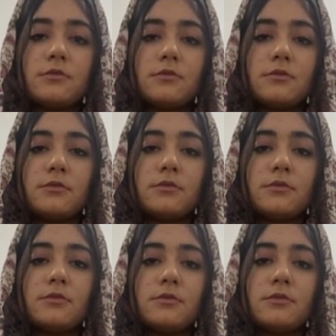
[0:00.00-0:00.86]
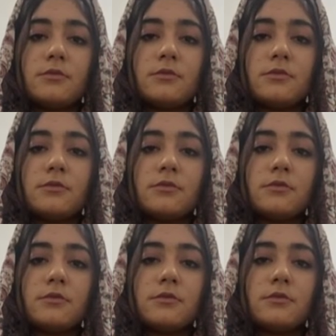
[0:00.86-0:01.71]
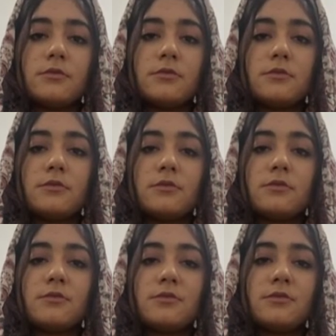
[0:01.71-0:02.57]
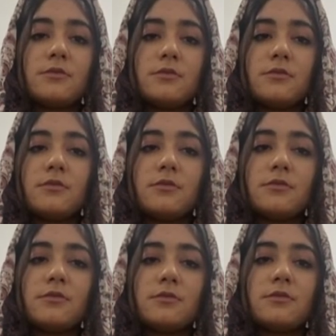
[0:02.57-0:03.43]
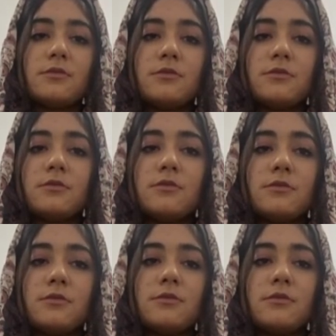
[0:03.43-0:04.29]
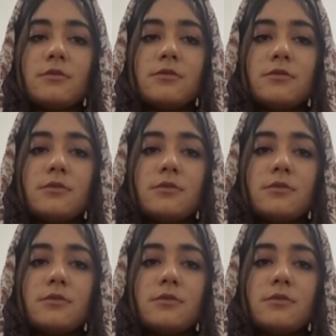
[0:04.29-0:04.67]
(silent)